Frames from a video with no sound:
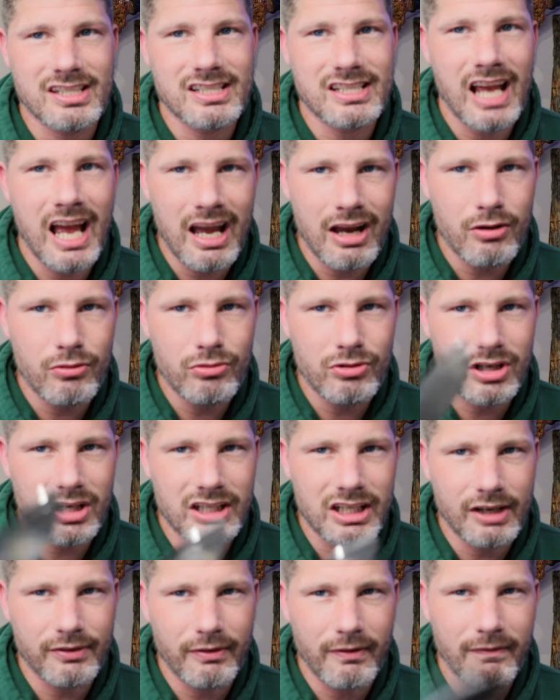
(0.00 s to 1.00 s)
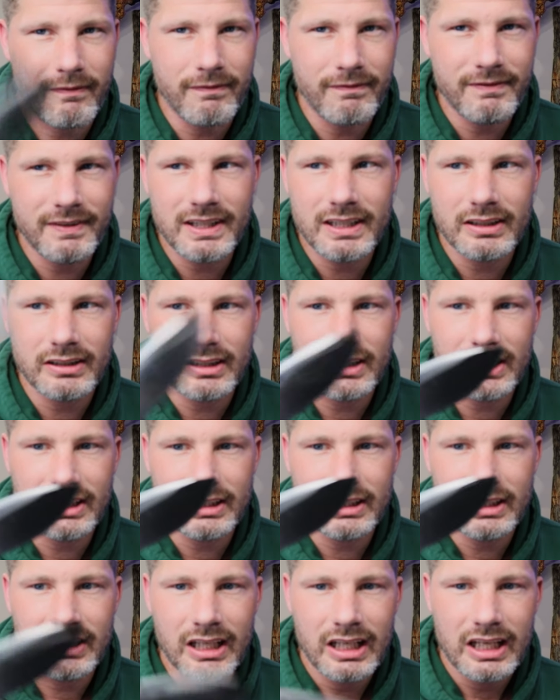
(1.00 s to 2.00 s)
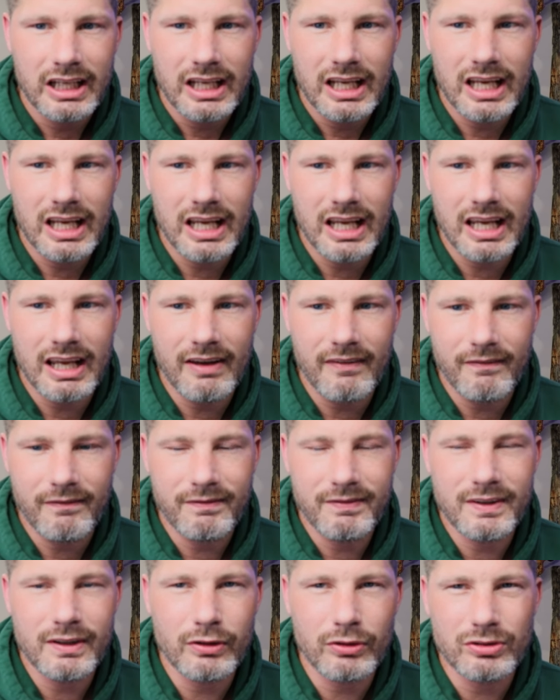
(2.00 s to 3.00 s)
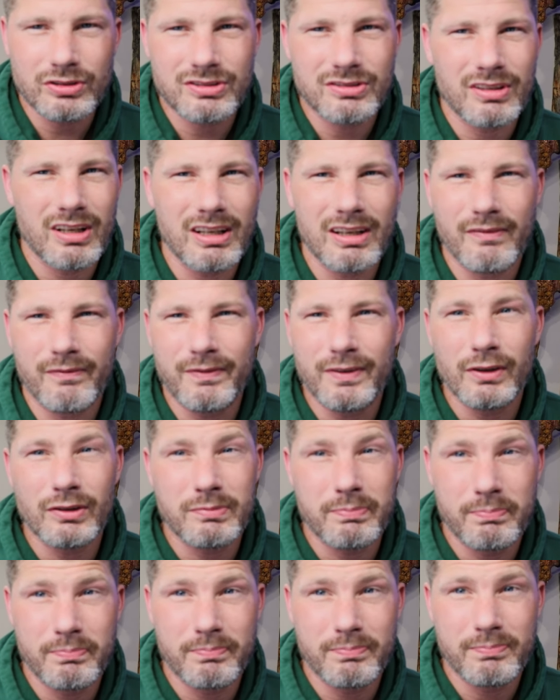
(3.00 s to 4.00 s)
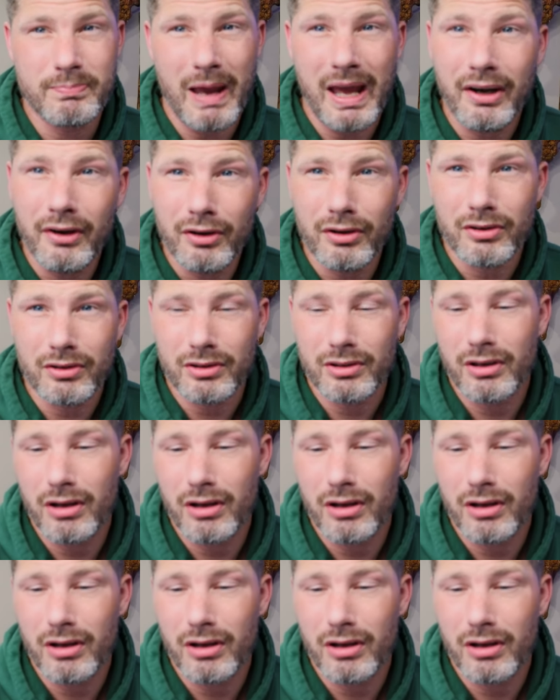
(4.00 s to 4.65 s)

sound, a different feeling. It, it feels it feels better